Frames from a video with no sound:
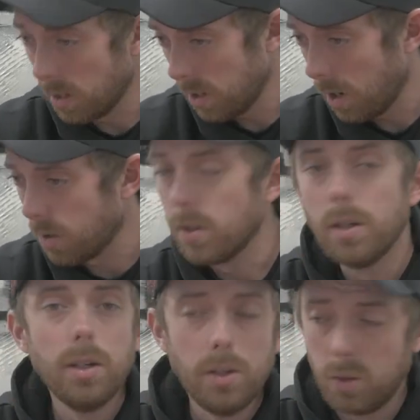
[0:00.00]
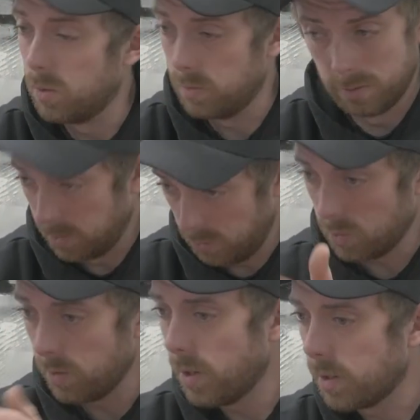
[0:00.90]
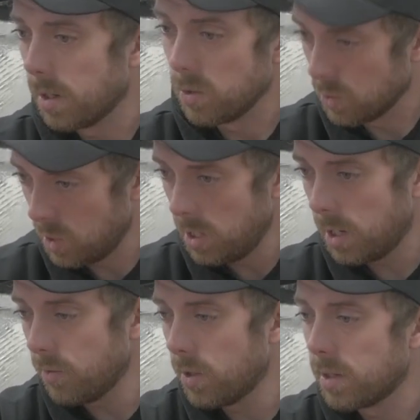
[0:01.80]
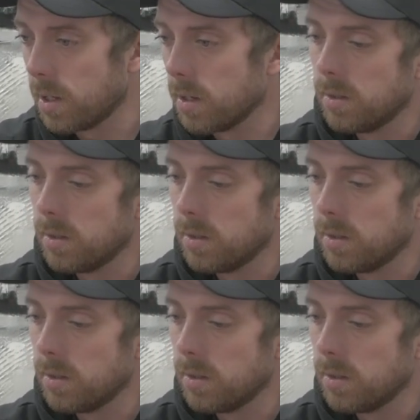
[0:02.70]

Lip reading: There you go. You're literally right there. You're seeing it right there.